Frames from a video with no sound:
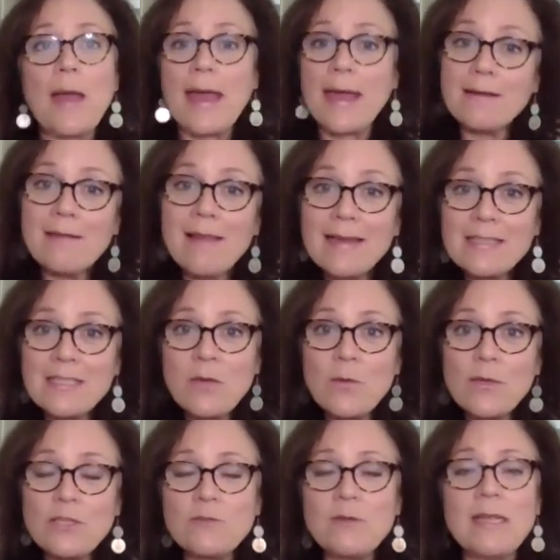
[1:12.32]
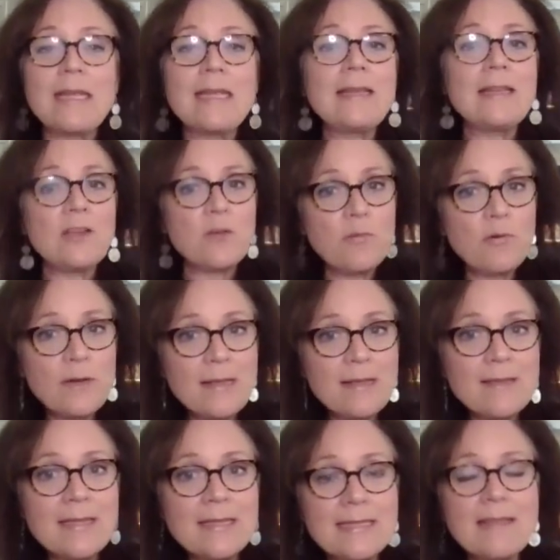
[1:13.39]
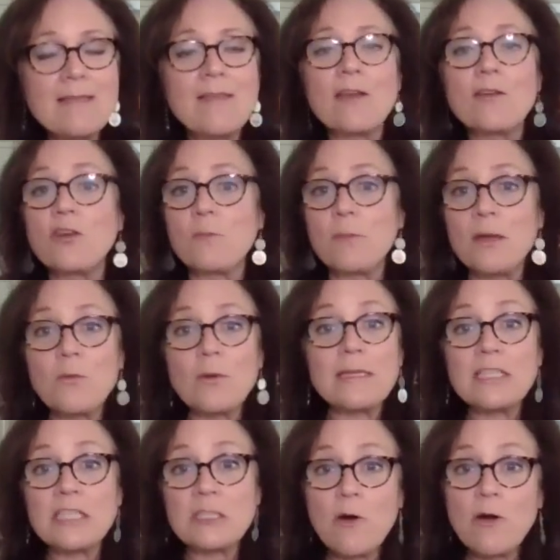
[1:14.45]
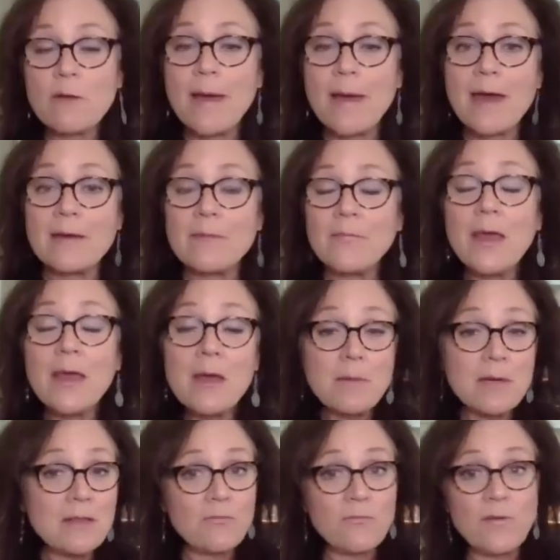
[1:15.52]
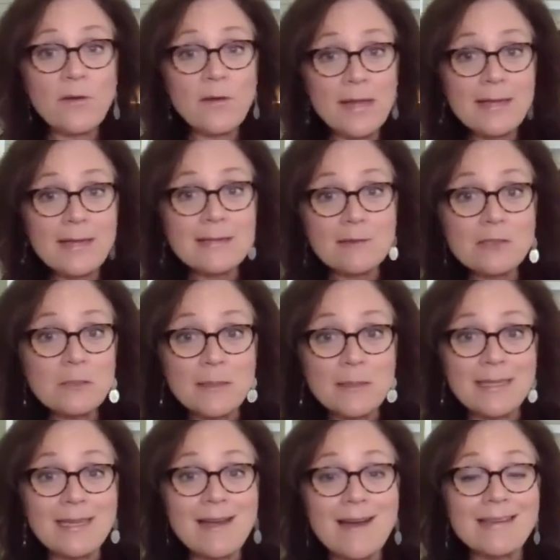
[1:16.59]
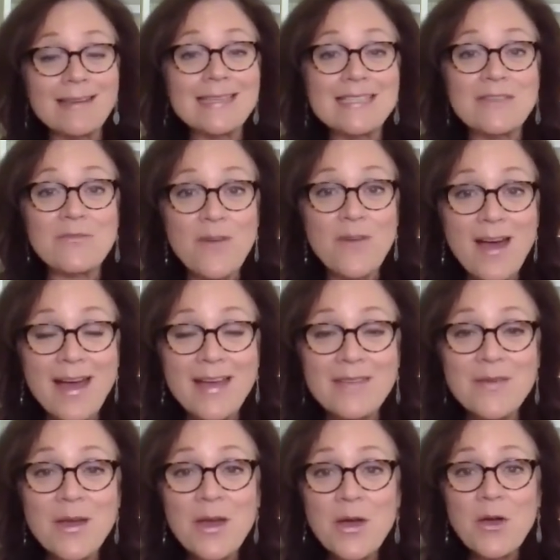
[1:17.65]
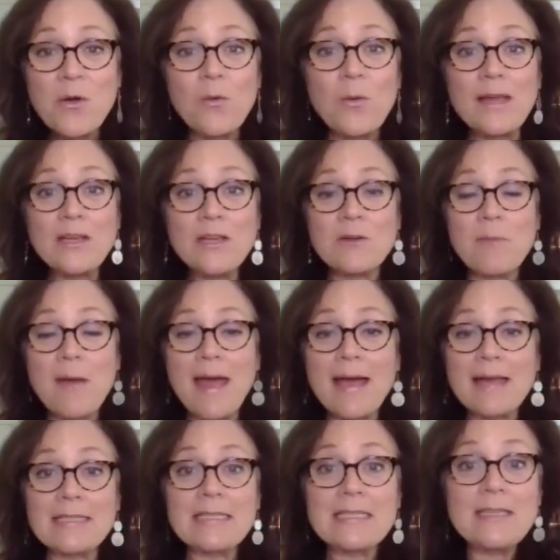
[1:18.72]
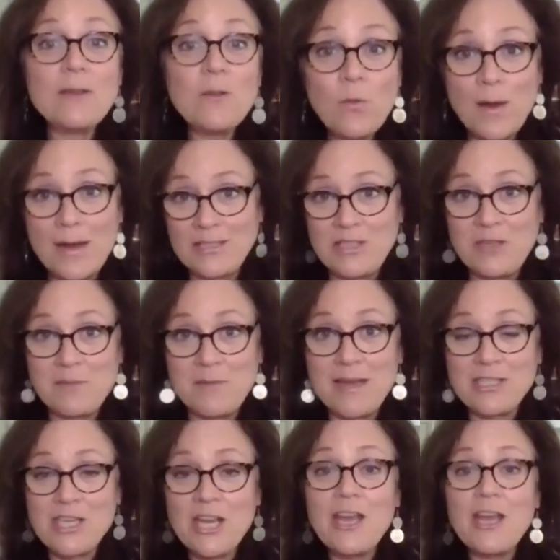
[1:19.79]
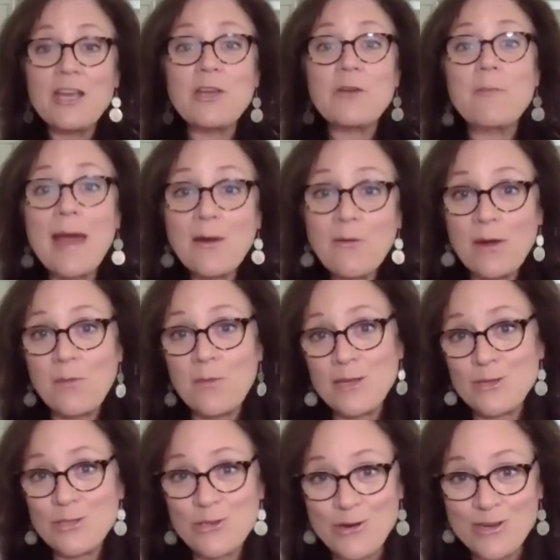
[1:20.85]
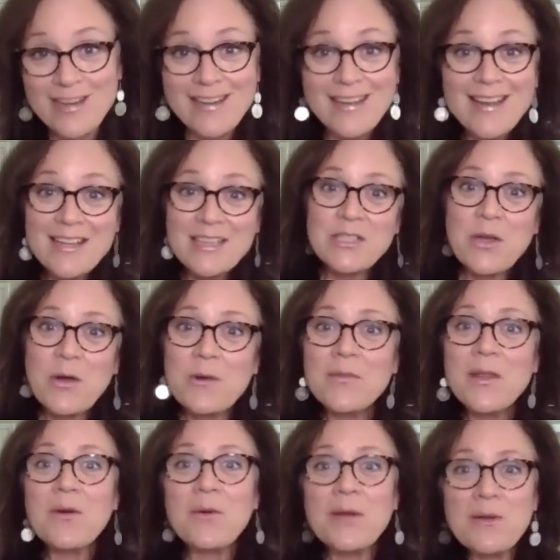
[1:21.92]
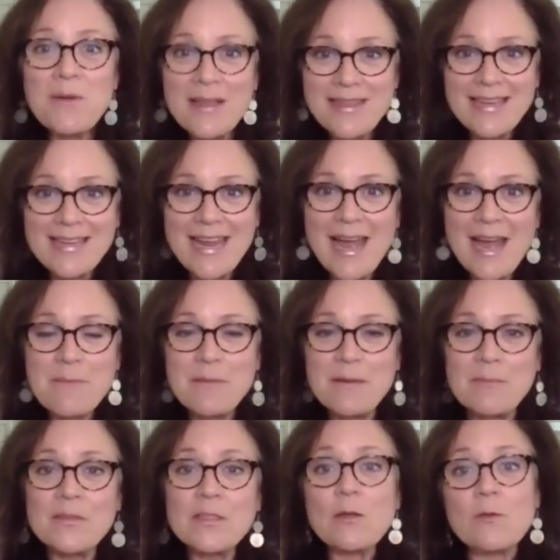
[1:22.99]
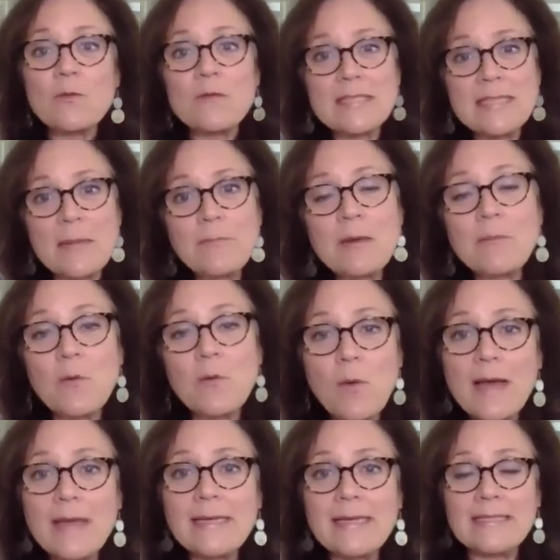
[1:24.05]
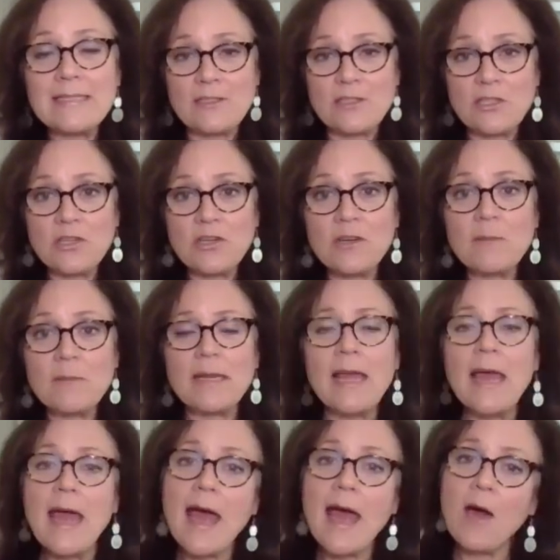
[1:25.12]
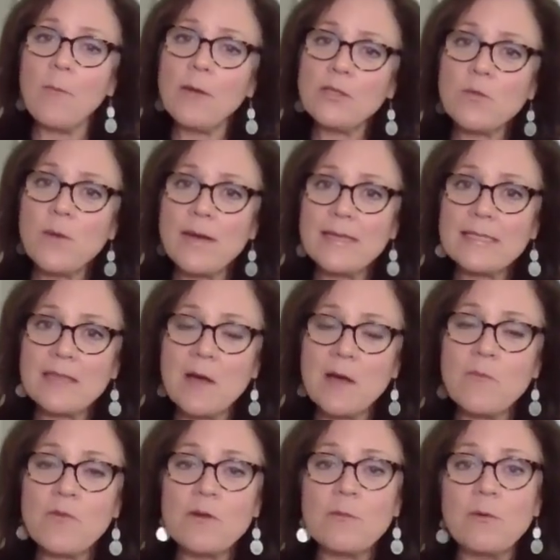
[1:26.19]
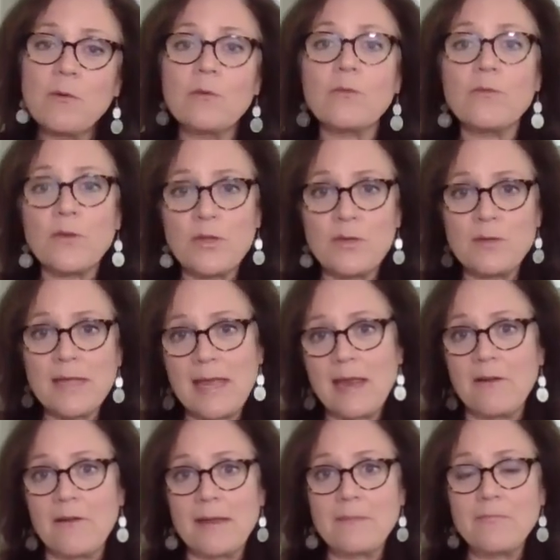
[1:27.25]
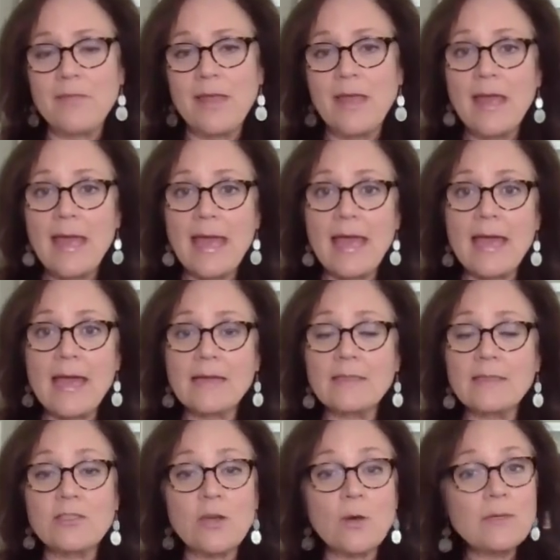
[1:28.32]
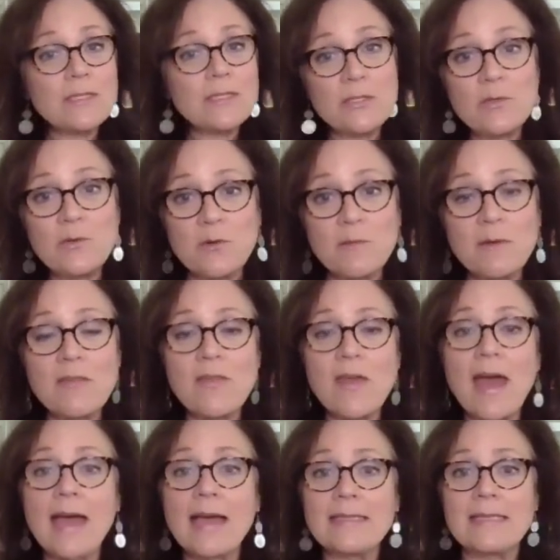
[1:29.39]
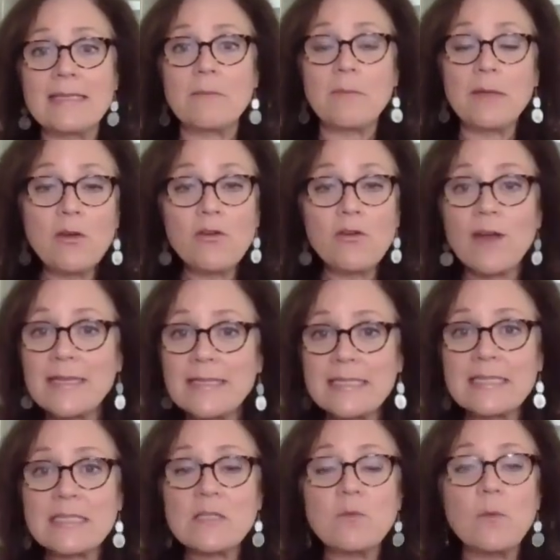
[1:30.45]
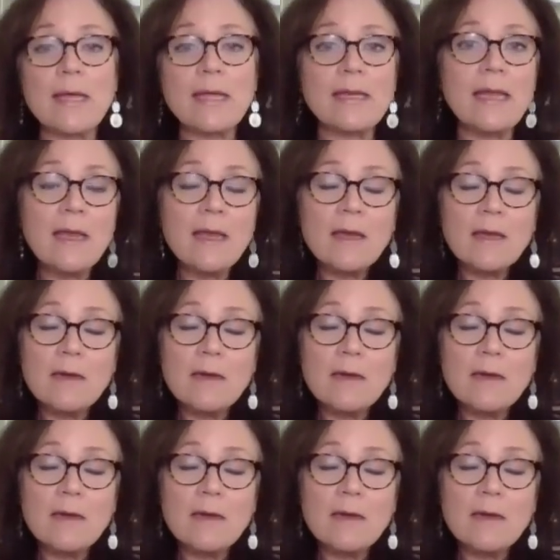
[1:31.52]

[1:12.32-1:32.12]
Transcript: analyzing what you need and you're putting things in there and you're being really smart about it, but at the very end, ultimately on lesson 5, when your pack still weighs too much, you're back right where you started. So we don't want that to happen. So step number 1 is to determine how much weight is comfortable for you to carry. And don't assume that in a big crisis when